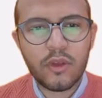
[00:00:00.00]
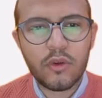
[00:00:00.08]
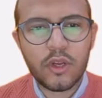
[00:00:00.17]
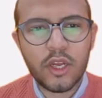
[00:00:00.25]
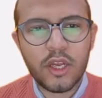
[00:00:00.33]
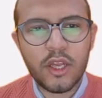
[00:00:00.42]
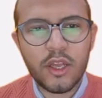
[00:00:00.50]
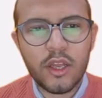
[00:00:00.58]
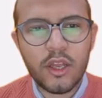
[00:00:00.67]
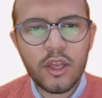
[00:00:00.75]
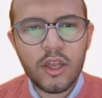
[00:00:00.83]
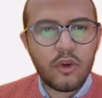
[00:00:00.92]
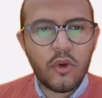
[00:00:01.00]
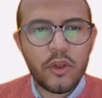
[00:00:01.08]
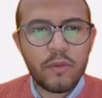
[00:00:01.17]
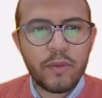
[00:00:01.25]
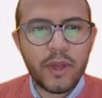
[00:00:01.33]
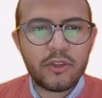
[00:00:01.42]
Okay,
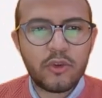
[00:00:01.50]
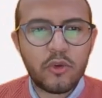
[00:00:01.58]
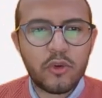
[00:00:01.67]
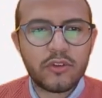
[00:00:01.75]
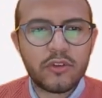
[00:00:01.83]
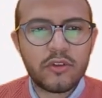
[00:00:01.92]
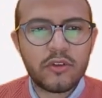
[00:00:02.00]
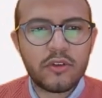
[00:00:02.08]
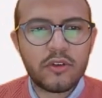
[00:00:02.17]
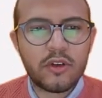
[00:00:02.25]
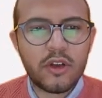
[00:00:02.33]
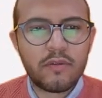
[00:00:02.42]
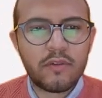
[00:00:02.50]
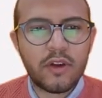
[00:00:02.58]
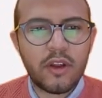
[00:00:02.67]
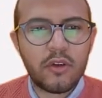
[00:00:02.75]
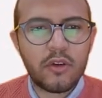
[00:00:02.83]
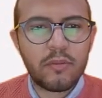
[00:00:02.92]
going back to consider cover
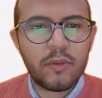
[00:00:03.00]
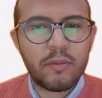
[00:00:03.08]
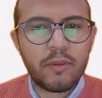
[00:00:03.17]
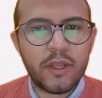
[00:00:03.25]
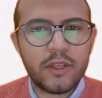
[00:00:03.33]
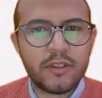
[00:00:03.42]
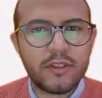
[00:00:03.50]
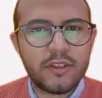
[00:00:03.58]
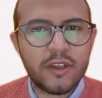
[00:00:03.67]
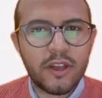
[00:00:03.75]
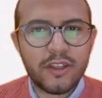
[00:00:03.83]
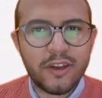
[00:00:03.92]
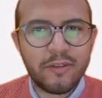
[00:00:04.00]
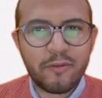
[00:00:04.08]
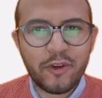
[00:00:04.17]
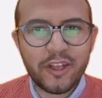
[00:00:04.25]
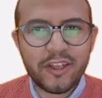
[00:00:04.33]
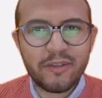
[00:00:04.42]
along pipelines, I didn't
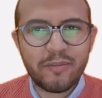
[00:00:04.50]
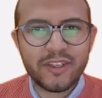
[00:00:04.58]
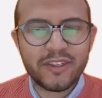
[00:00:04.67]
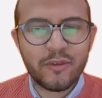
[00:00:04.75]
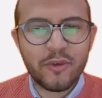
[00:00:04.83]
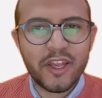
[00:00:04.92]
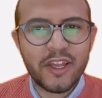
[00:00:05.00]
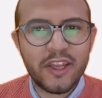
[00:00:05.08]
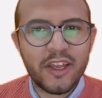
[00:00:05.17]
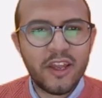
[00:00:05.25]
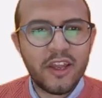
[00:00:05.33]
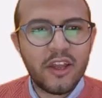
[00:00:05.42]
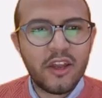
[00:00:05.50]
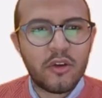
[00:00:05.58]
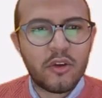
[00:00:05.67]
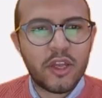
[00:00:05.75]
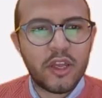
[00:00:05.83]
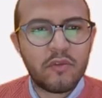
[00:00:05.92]
forget it, by the way.
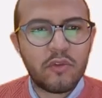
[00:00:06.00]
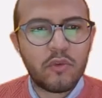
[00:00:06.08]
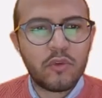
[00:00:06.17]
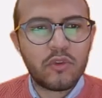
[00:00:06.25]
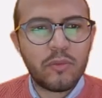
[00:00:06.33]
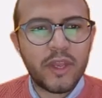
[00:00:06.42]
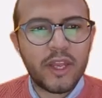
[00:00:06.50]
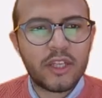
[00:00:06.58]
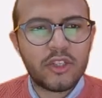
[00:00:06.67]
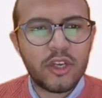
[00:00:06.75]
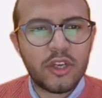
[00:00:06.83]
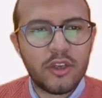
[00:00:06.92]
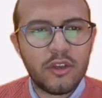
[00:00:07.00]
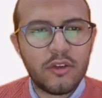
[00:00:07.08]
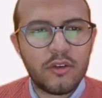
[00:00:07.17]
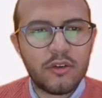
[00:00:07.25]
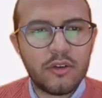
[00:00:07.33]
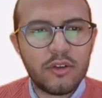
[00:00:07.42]
Okay, if you want to make a check
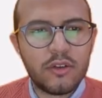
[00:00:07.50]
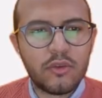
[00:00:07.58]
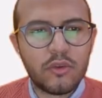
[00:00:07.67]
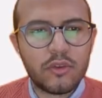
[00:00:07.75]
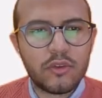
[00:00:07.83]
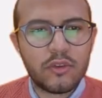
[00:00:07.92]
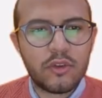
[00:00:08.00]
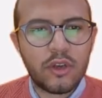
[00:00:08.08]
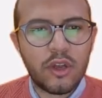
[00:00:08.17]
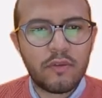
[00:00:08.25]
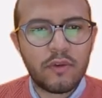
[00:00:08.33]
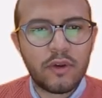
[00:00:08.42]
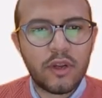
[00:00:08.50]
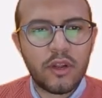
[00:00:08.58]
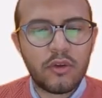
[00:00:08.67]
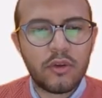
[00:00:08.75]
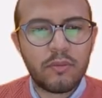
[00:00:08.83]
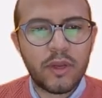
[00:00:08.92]
here to consider cover
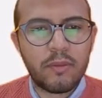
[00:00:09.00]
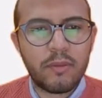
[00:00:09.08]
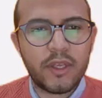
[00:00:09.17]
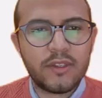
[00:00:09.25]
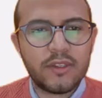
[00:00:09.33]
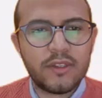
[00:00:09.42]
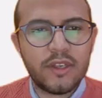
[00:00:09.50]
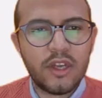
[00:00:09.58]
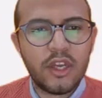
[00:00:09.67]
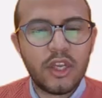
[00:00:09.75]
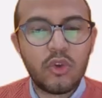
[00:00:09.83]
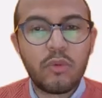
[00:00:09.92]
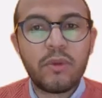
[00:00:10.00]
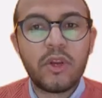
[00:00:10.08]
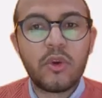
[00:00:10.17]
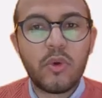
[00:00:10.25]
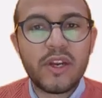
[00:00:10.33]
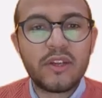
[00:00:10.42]
along pipelines, you'll be
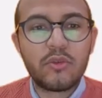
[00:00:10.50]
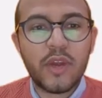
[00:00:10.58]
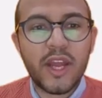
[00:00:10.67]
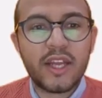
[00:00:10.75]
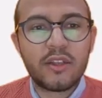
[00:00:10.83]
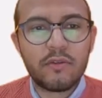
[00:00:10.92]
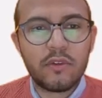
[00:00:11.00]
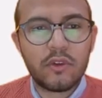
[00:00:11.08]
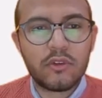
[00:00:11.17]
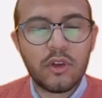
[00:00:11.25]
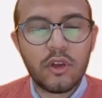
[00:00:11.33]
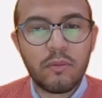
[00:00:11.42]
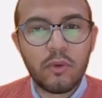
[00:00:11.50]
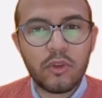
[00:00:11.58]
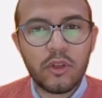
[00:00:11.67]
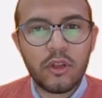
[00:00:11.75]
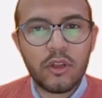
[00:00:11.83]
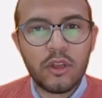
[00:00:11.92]
required to active your terrain model.